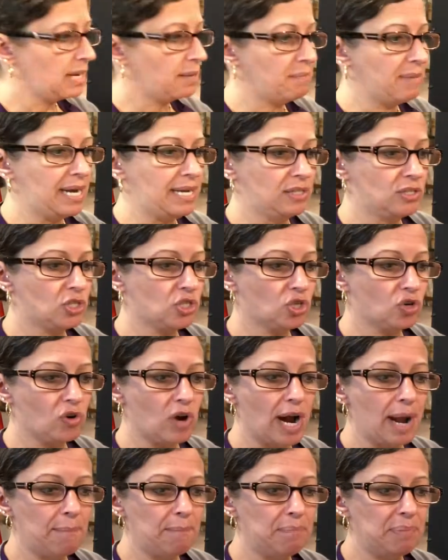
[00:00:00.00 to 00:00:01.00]
my
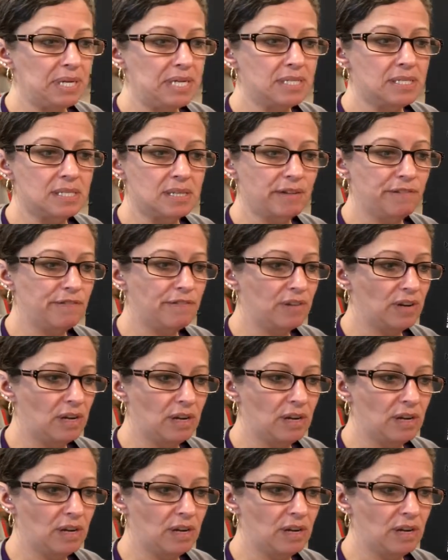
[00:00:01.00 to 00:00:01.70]
scrap piece of